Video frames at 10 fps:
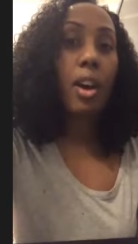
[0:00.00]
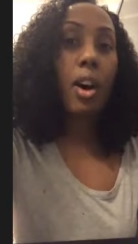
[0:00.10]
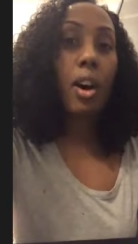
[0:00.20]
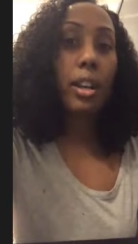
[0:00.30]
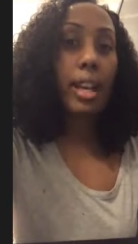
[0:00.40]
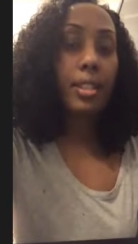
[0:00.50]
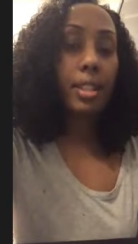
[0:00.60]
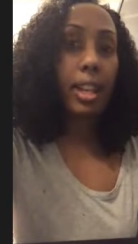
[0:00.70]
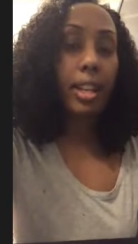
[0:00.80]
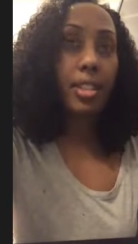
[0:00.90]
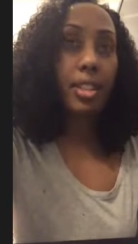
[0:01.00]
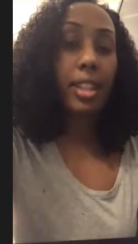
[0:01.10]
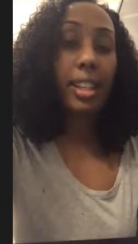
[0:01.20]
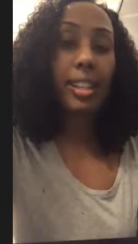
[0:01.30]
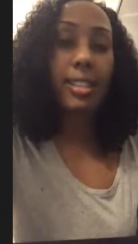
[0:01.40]
on
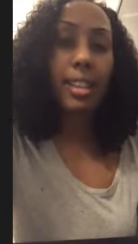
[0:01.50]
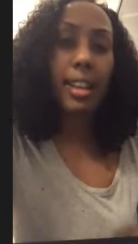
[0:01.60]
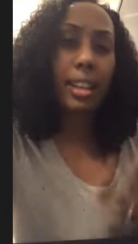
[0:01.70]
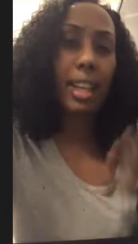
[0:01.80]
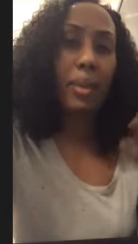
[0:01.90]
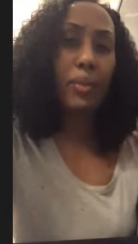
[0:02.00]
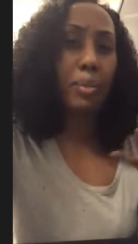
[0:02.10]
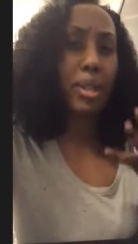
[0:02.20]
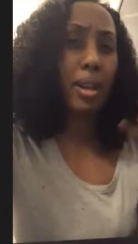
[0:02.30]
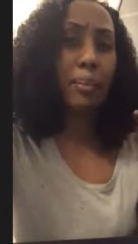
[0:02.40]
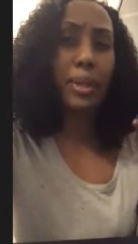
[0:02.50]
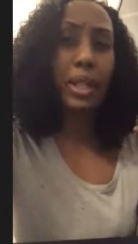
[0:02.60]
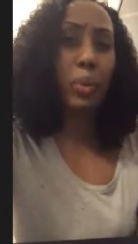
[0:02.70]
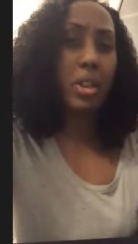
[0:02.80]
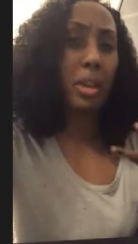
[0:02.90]
education. Like I said, I came from a
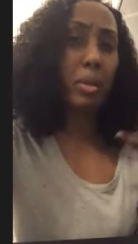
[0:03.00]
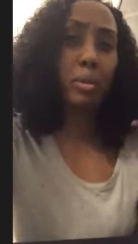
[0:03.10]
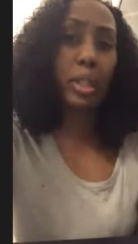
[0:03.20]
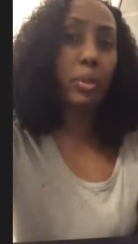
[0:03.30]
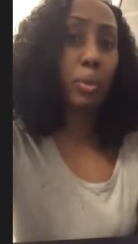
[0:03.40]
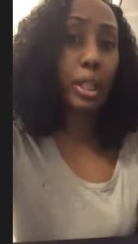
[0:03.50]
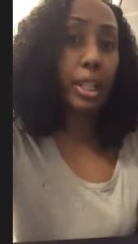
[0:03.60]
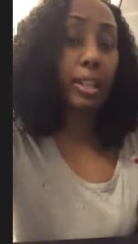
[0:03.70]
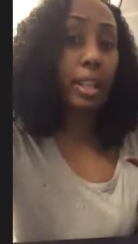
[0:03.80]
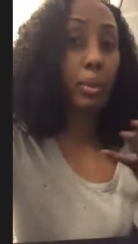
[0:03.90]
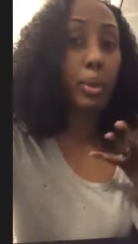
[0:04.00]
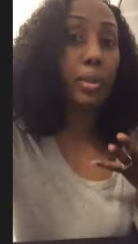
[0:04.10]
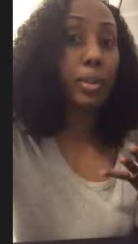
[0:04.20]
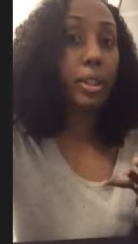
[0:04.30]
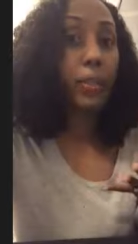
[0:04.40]
company where they were recruiting. They
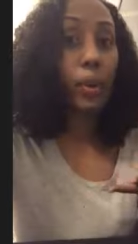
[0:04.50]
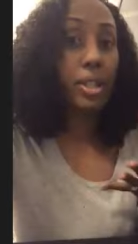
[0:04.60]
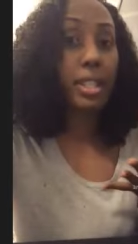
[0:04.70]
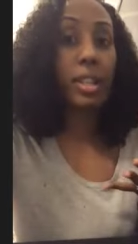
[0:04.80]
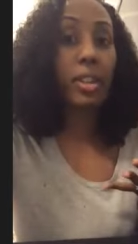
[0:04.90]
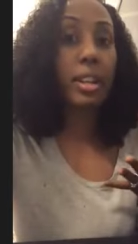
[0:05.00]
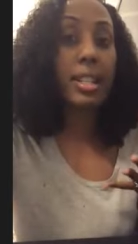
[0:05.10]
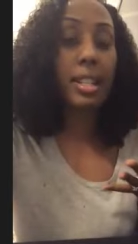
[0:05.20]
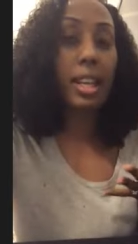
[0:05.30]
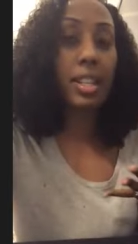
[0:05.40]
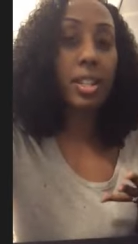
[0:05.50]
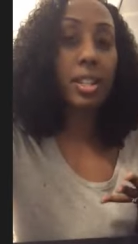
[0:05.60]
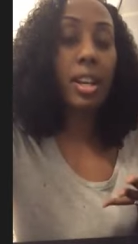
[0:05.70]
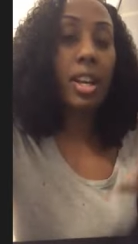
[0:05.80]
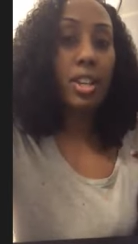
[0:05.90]
weren't really focusing on
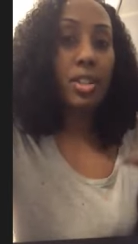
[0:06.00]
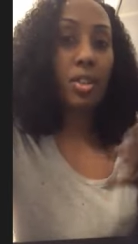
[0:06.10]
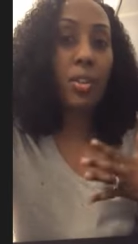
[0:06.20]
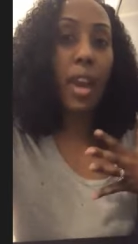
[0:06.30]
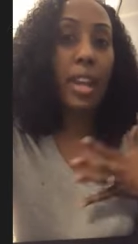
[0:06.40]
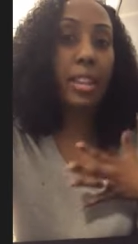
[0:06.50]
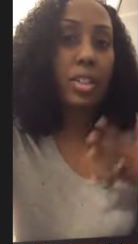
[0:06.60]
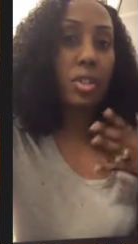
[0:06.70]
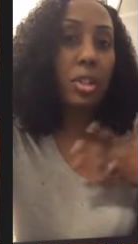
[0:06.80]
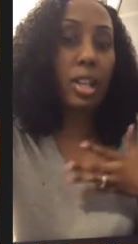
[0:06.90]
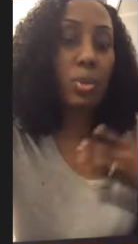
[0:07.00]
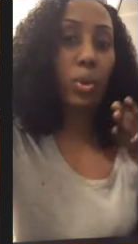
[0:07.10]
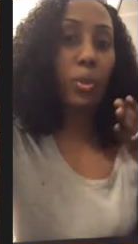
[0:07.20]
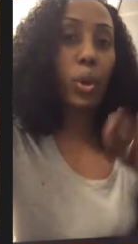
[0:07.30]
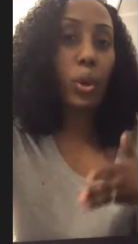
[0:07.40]
education. So the fact that you guys
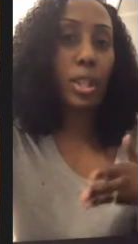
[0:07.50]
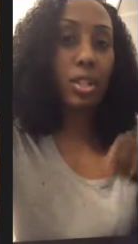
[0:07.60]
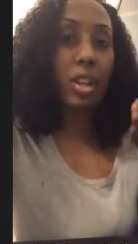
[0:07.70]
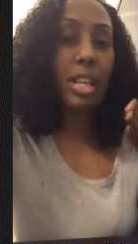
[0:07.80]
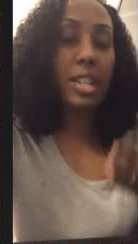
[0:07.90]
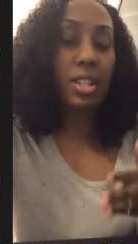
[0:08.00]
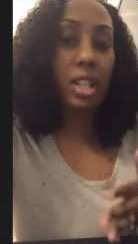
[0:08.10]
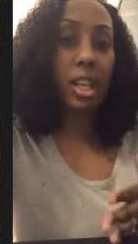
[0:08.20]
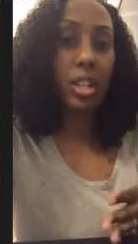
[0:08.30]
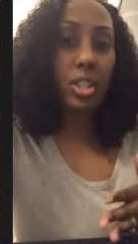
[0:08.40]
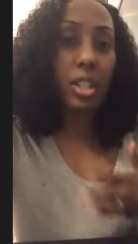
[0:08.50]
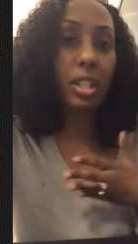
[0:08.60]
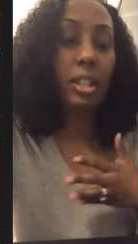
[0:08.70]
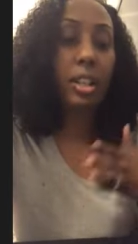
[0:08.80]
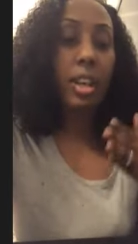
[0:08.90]
were focused on
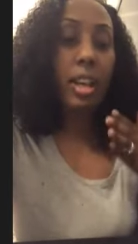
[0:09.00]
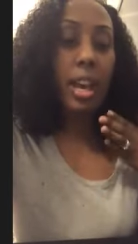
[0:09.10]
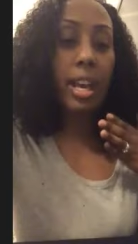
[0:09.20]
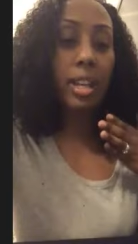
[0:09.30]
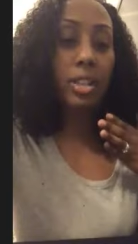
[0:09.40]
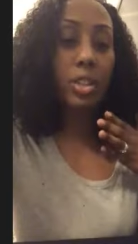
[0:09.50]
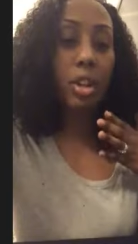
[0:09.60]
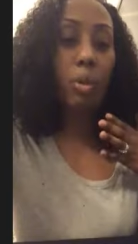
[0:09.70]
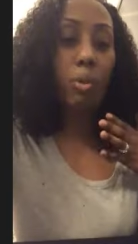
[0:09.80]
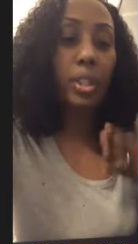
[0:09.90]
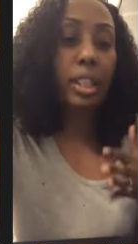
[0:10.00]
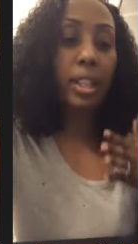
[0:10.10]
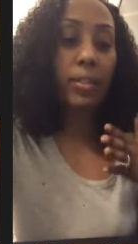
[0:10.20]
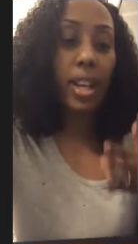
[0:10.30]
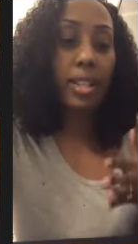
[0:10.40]
education and, you know, really
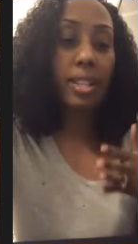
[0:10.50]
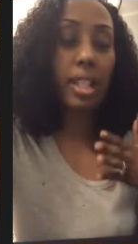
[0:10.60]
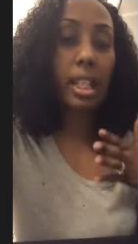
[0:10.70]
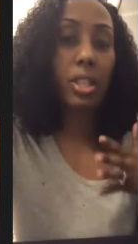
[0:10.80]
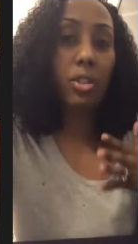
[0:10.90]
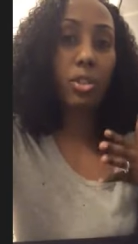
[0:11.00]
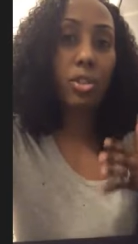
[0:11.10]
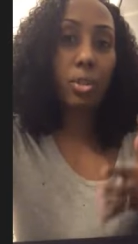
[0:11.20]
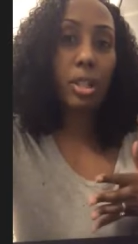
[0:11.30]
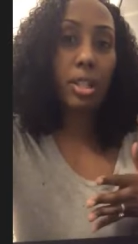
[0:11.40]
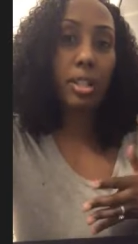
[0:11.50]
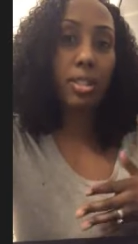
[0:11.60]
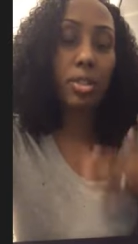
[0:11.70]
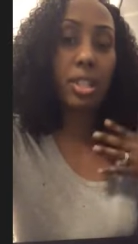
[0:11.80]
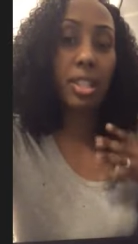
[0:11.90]
investing in your students
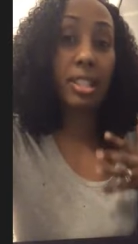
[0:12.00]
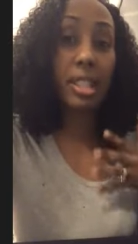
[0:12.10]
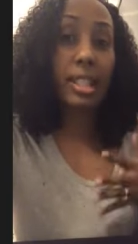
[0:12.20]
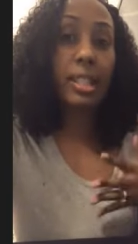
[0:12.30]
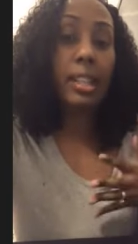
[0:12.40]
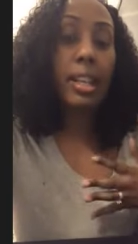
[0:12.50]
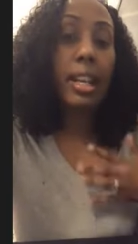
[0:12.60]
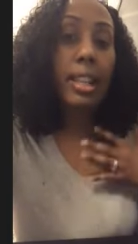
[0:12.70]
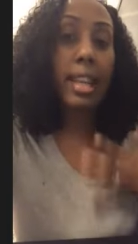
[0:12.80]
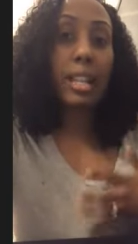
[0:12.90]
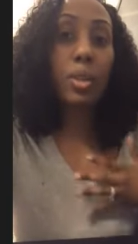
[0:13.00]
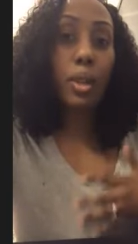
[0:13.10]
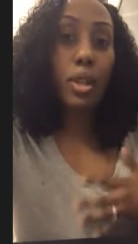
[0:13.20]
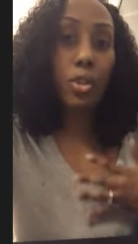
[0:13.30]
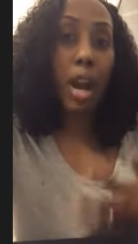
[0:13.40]
to succeed, that's
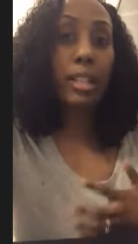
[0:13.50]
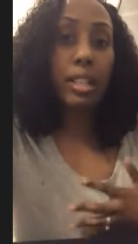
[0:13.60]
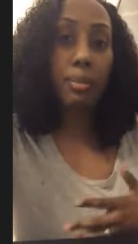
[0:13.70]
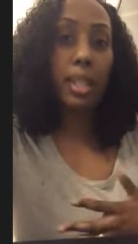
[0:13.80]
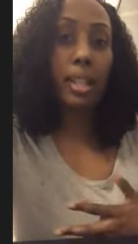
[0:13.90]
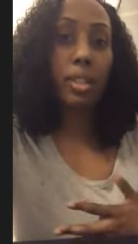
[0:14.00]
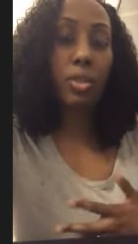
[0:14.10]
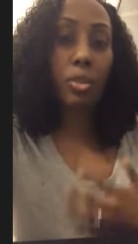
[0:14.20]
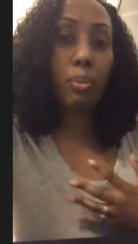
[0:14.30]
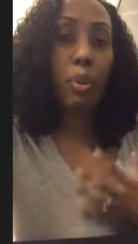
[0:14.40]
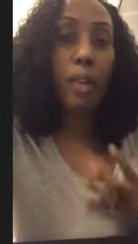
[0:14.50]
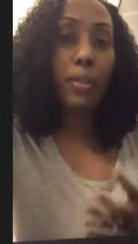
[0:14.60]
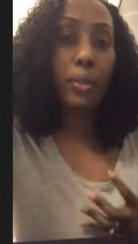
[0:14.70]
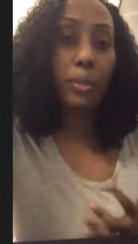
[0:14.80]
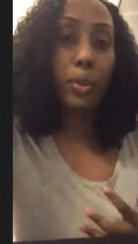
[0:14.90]
what attracted me to the
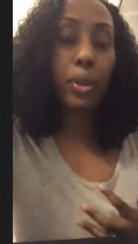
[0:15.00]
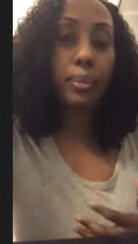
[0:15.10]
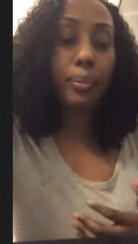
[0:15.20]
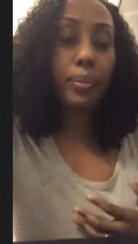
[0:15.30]
Profit Room.